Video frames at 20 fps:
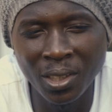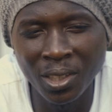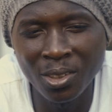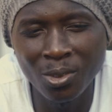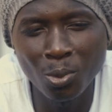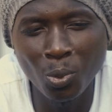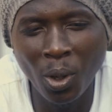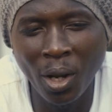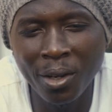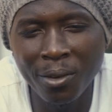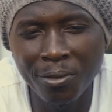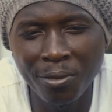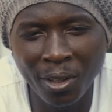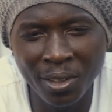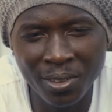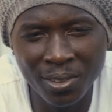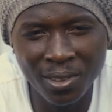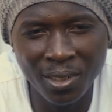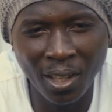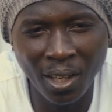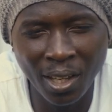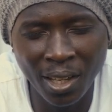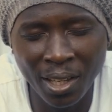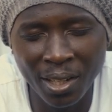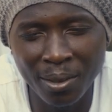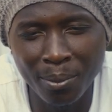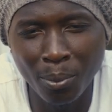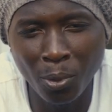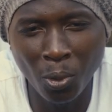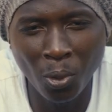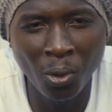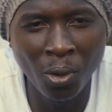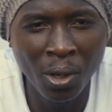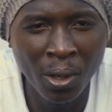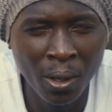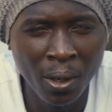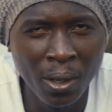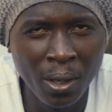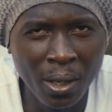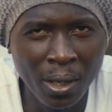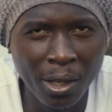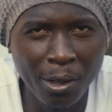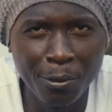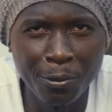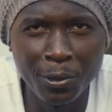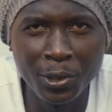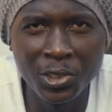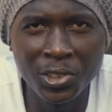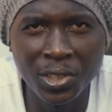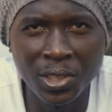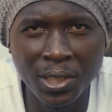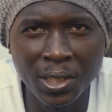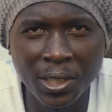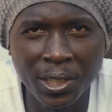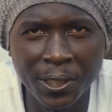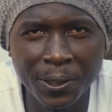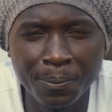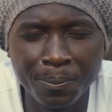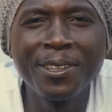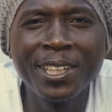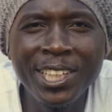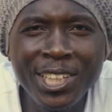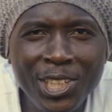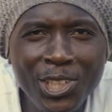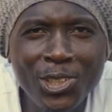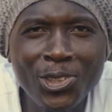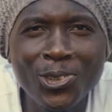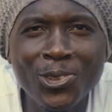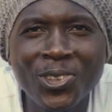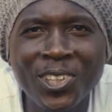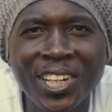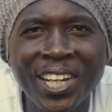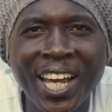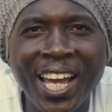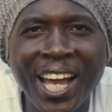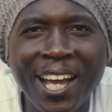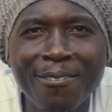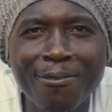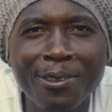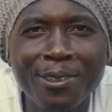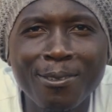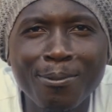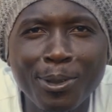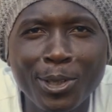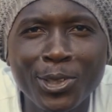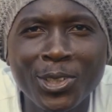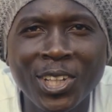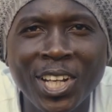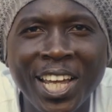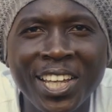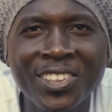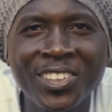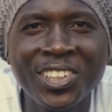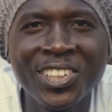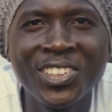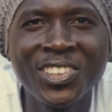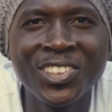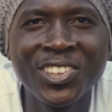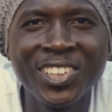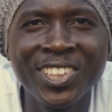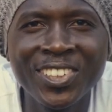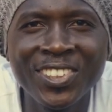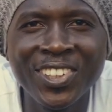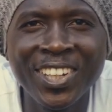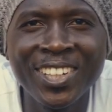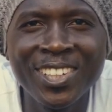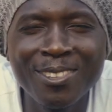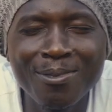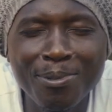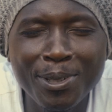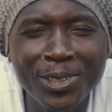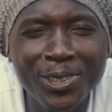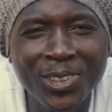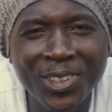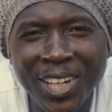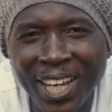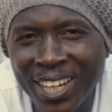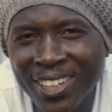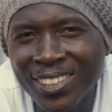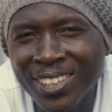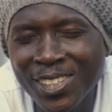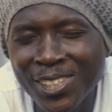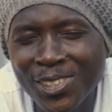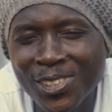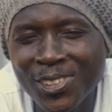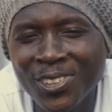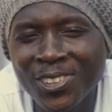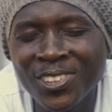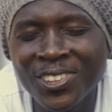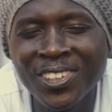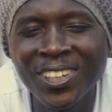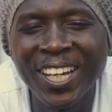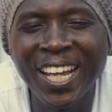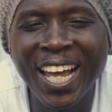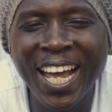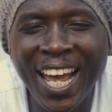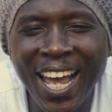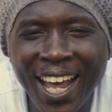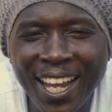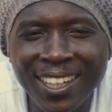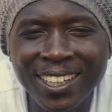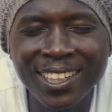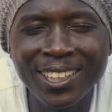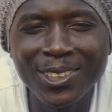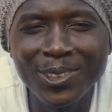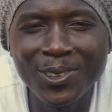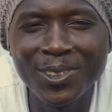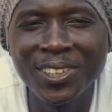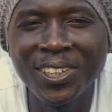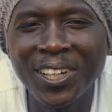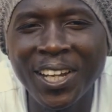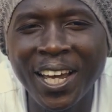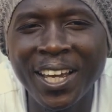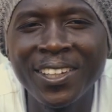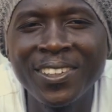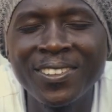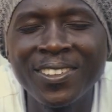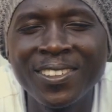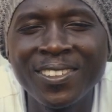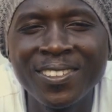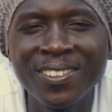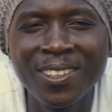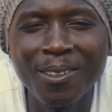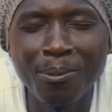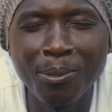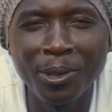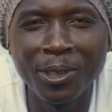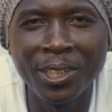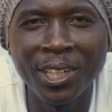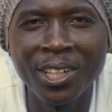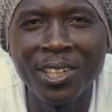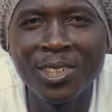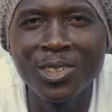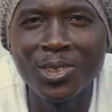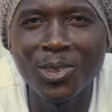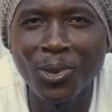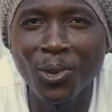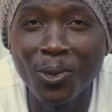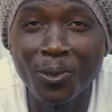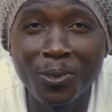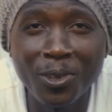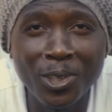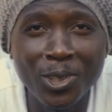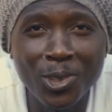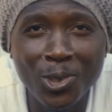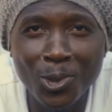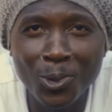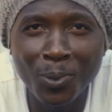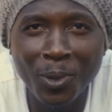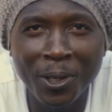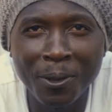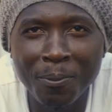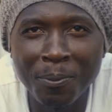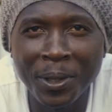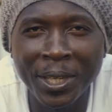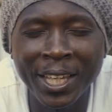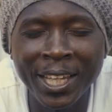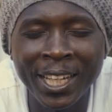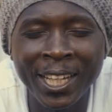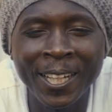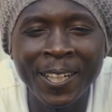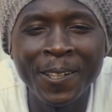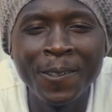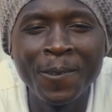this work faster and more efficiently. The issue that I have with specialization is that specialization underutilizes the potential of the human being.